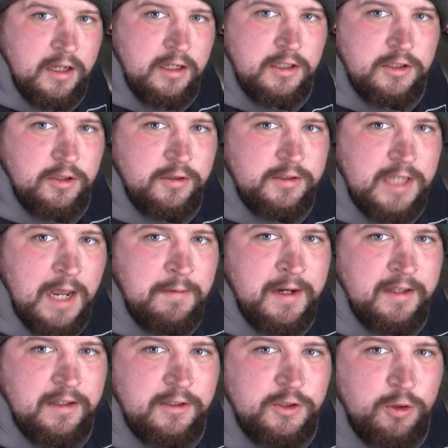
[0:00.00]
So it's time to
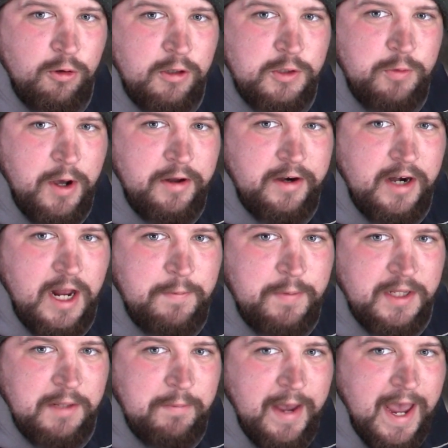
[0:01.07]
get these doors welded up
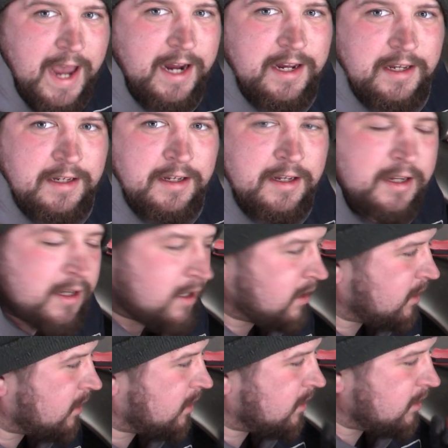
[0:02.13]
on the back.
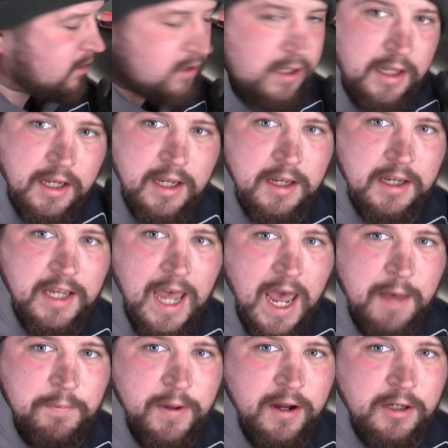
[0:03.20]
The
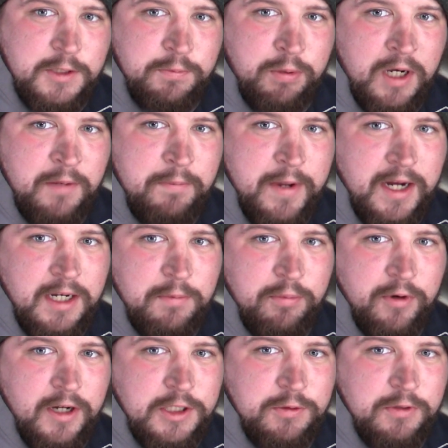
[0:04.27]
gap here is pretty big to
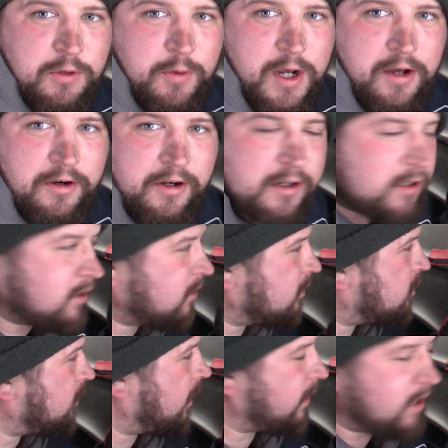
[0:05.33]
bridge with the welder,
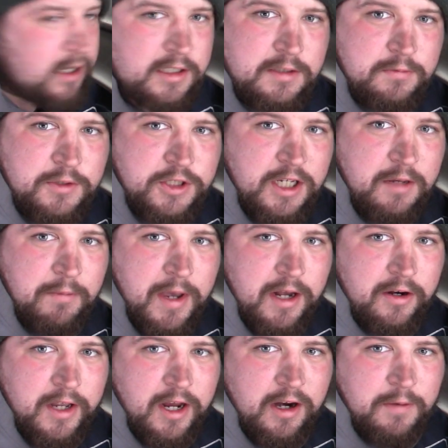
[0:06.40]
so I cut some sheet
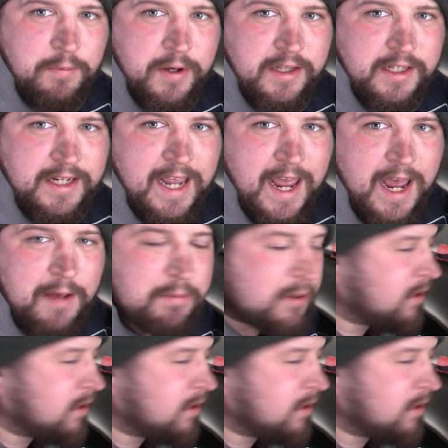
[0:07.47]
metal here to put in the gap.